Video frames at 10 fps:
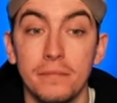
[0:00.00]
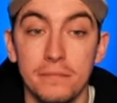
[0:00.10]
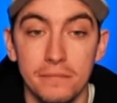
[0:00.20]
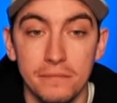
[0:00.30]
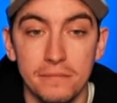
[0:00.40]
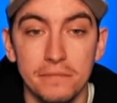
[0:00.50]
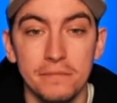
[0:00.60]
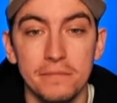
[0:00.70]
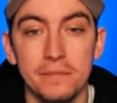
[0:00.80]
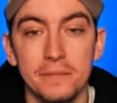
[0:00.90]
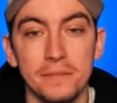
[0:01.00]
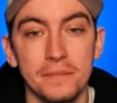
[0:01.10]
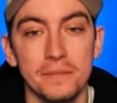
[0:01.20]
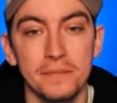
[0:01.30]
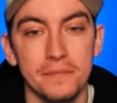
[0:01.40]

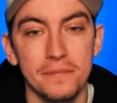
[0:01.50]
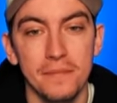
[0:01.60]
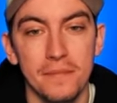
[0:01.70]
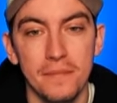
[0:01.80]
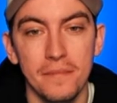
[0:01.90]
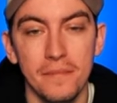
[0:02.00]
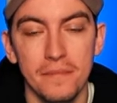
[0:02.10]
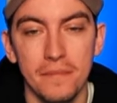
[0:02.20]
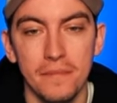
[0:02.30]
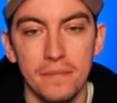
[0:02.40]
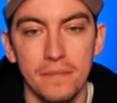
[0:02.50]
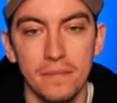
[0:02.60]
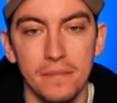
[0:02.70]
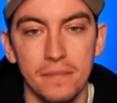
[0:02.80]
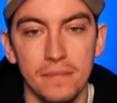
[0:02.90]

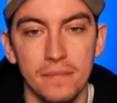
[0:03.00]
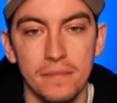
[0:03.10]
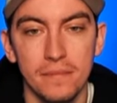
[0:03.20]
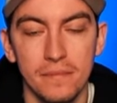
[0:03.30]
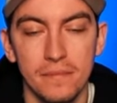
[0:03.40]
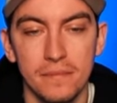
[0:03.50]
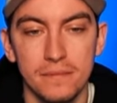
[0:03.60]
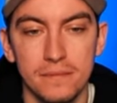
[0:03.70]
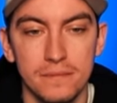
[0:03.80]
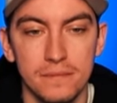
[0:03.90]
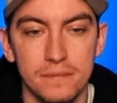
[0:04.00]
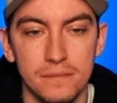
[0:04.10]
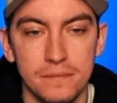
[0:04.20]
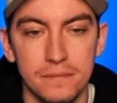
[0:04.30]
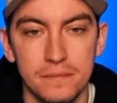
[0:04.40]

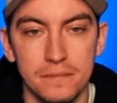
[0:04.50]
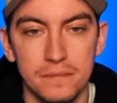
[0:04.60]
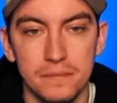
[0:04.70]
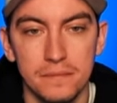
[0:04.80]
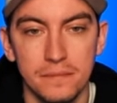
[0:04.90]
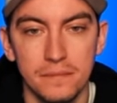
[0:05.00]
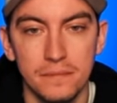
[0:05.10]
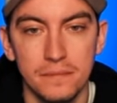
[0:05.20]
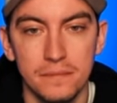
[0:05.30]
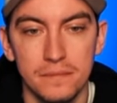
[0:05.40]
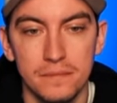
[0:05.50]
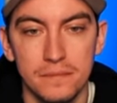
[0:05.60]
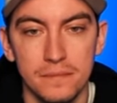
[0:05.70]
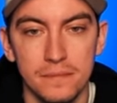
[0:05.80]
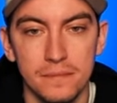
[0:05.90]

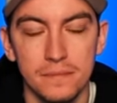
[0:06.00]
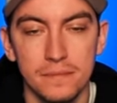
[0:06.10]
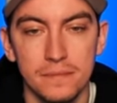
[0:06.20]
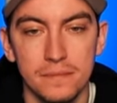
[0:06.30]
(not speaking)